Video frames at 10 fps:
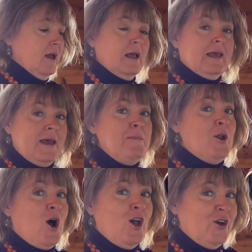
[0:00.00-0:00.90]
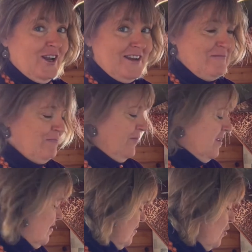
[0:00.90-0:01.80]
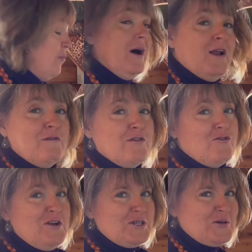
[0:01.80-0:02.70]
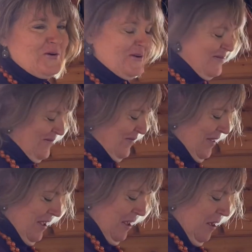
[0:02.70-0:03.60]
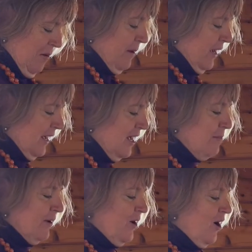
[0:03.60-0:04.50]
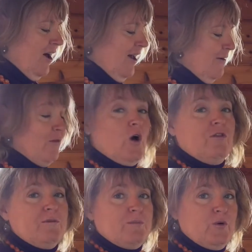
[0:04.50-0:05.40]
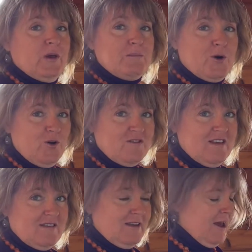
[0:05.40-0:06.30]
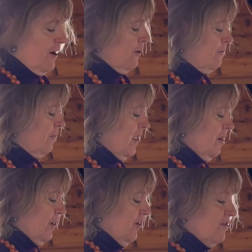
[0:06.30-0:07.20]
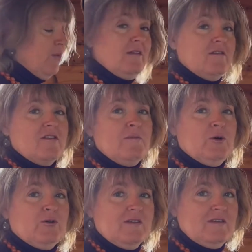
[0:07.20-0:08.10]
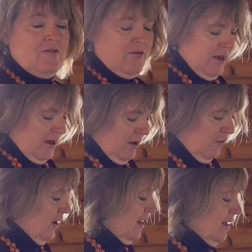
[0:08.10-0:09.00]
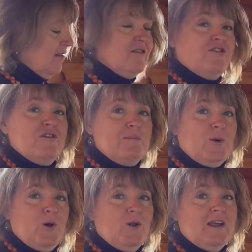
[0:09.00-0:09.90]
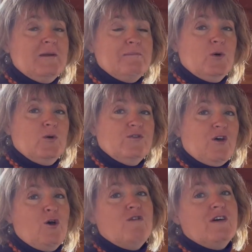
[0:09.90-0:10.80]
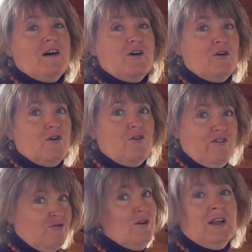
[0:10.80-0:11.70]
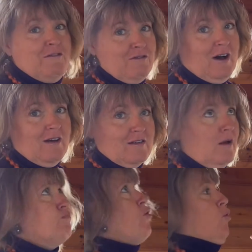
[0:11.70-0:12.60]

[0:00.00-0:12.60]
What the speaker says: keep an eye on it. This is all part of the ritual, but keep an eye on the brewing process now, because once the milk is in there, when it gets to the boil, it boils over really fast, like.